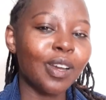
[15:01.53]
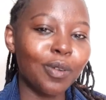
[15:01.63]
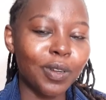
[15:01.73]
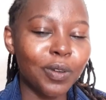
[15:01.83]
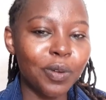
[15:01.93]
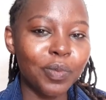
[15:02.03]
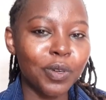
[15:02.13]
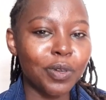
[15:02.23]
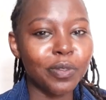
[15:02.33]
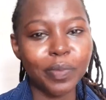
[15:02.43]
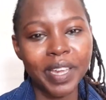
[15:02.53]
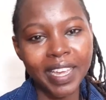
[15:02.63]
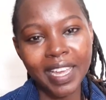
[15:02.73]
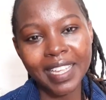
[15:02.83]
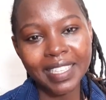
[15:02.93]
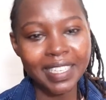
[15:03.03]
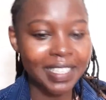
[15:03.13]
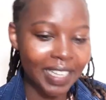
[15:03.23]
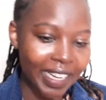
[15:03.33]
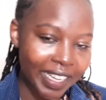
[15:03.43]
I will go because my case is
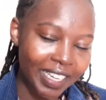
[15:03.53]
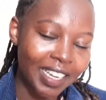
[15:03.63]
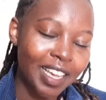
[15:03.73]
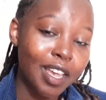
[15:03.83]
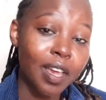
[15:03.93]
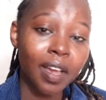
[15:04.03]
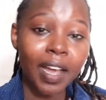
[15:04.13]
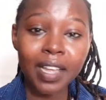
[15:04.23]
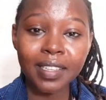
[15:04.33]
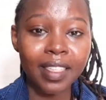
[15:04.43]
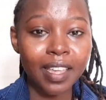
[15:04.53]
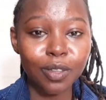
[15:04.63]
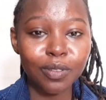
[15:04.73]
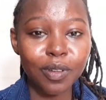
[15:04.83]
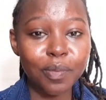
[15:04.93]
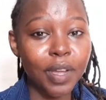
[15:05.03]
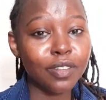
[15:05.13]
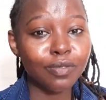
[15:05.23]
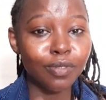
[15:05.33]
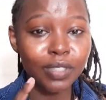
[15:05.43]
clean. Guys, I thank you so much
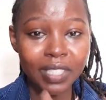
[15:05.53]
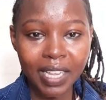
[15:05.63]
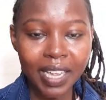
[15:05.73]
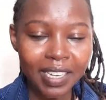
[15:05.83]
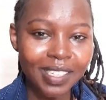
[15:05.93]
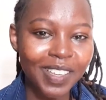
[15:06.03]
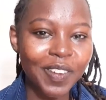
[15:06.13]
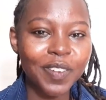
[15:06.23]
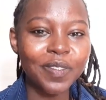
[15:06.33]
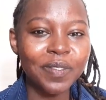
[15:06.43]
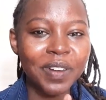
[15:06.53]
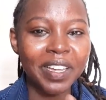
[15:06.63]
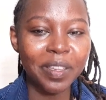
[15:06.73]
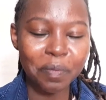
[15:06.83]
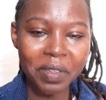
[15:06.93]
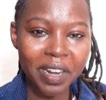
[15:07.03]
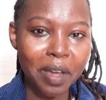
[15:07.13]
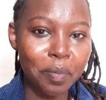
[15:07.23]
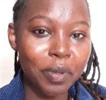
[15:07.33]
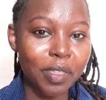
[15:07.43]
for staying tuned, for keeping
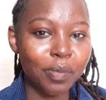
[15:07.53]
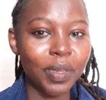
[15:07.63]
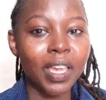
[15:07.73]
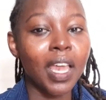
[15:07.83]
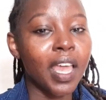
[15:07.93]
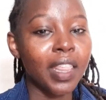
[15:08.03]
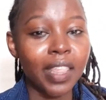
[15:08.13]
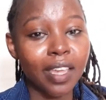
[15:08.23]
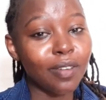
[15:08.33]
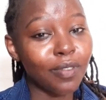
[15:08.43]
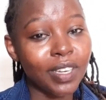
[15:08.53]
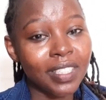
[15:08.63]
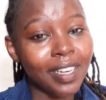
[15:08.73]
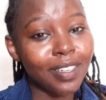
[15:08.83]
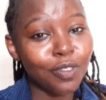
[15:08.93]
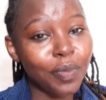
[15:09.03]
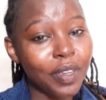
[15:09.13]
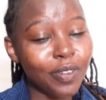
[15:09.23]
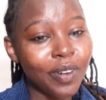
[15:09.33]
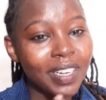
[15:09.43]
up with me. Thank you for listening to my
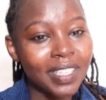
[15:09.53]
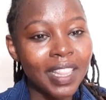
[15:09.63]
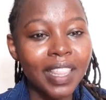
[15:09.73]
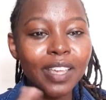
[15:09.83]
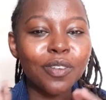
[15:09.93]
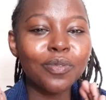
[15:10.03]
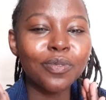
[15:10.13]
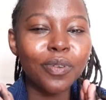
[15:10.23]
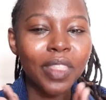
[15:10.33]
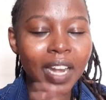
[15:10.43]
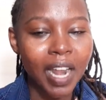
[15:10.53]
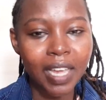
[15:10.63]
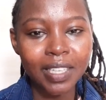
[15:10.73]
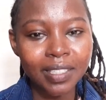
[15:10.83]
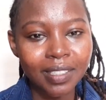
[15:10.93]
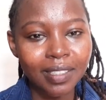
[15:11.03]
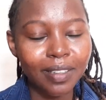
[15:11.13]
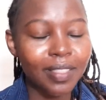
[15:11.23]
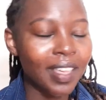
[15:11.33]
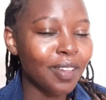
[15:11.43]
stories and thank you for the likes.
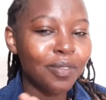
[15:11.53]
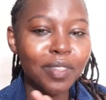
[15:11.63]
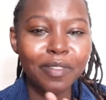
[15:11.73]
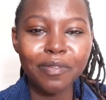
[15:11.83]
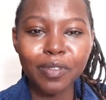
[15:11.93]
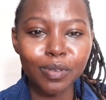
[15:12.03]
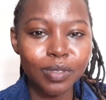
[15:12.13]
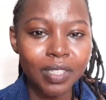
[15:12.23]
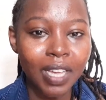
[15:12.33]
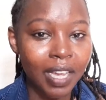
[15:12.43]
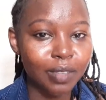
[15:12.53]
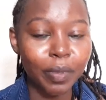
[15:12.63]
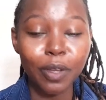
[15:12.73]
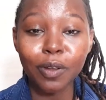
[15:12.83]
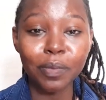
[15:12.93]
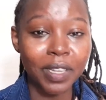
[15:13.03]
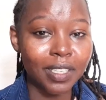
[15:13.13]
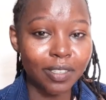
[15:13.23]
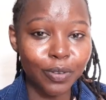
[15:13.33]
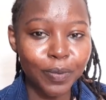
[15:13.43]
Thank you for the views. Guys, may God bless
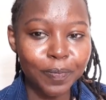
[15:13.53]
you.